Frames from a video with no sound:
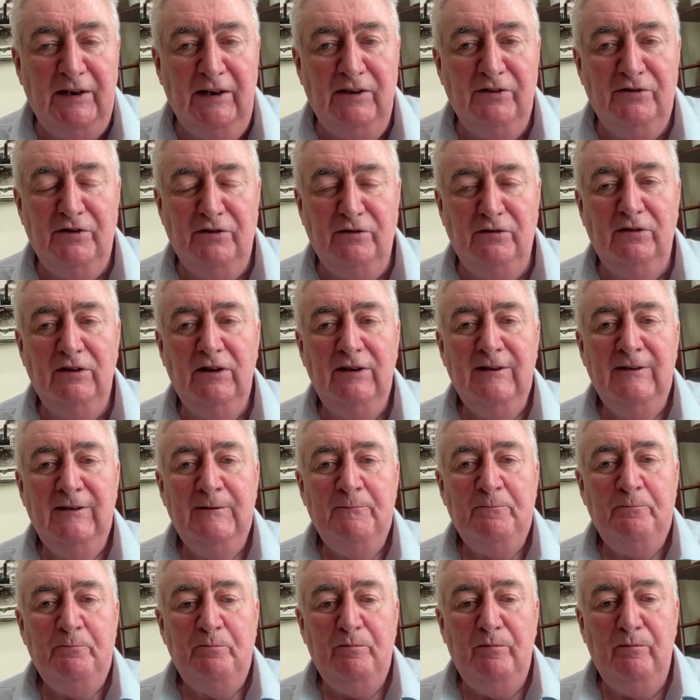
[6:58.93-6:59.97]
into
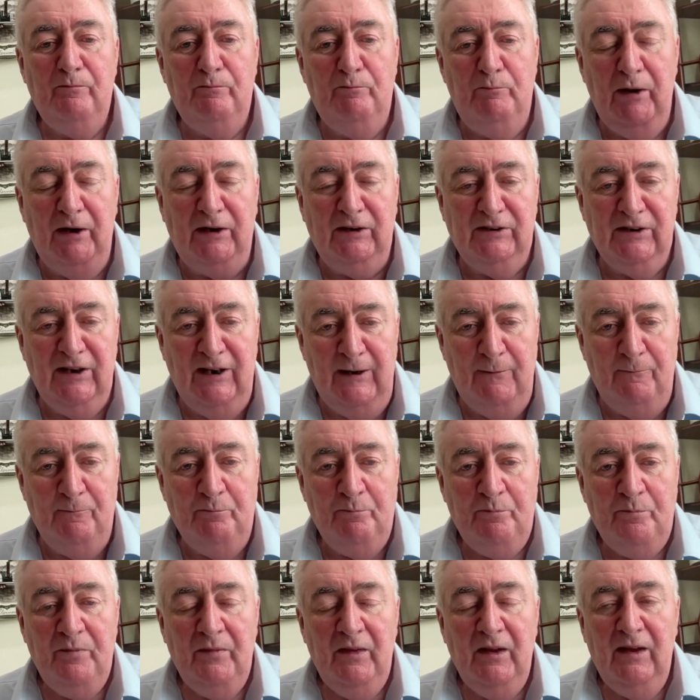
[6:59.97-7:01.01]
big time
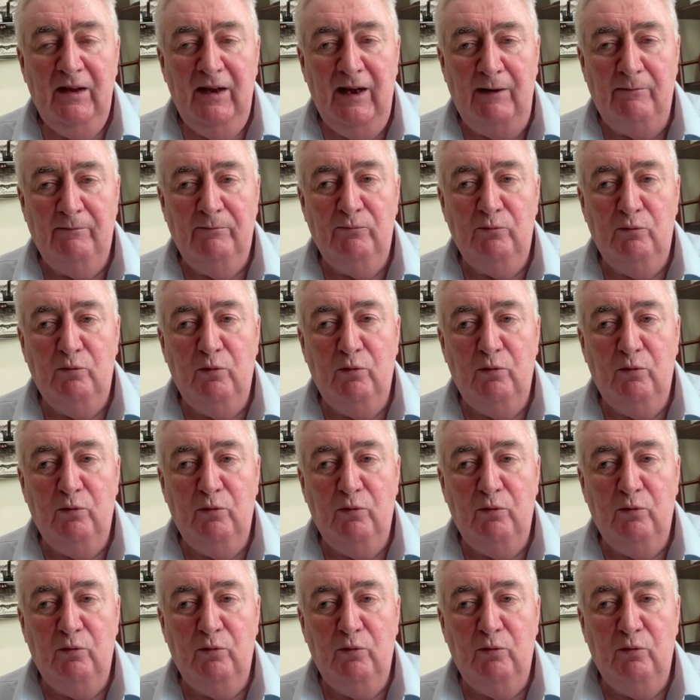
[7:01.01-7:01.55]
and